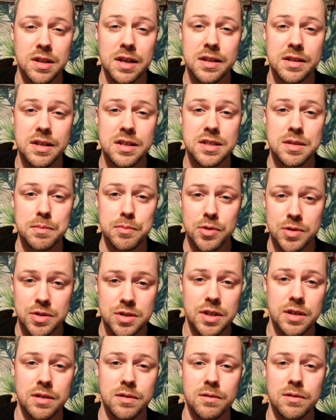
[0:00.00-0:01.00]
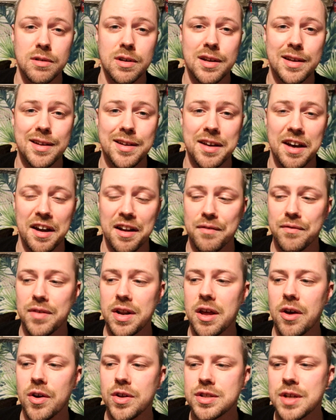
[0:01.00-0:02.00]
like this and more chill kind of
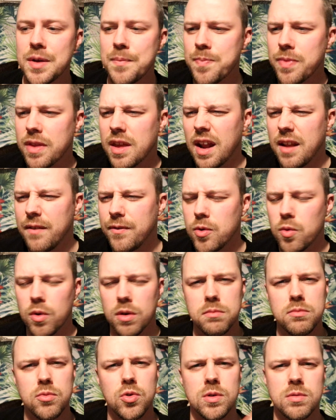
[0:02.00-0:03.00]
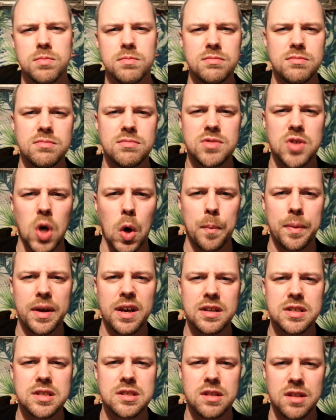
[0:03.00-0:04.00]
videos, and if you want more
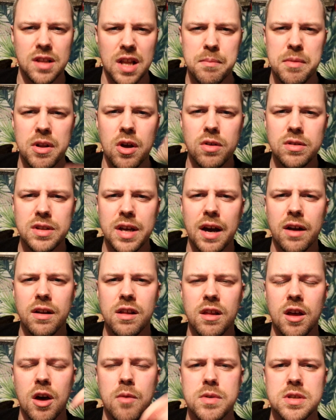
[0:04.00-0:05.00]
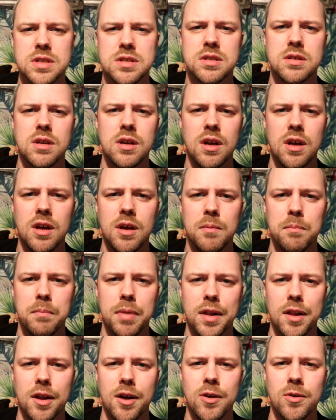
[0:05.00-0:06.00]
topics, let me know down in the comments
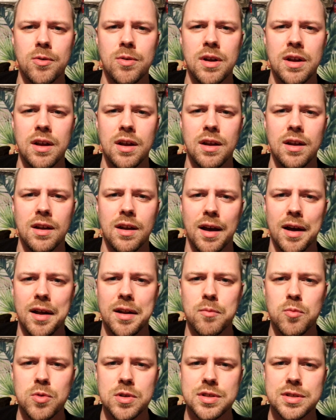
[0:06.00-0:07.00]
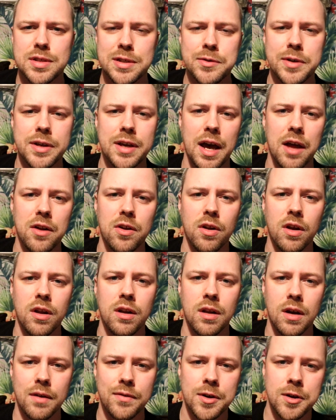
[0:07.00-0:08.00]
below, and we'll see you again on
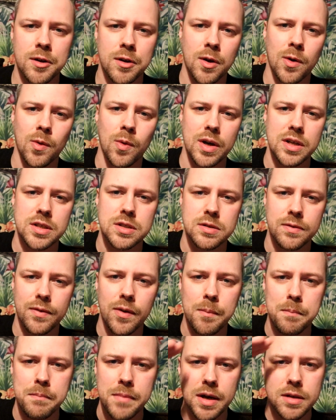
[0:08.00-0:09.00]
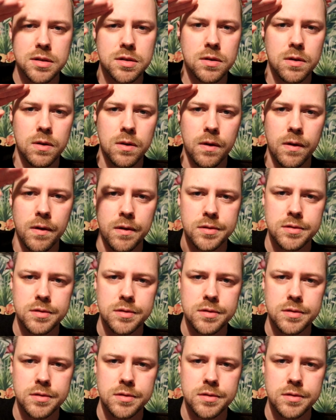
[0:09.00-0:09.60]
another Quest for Metal.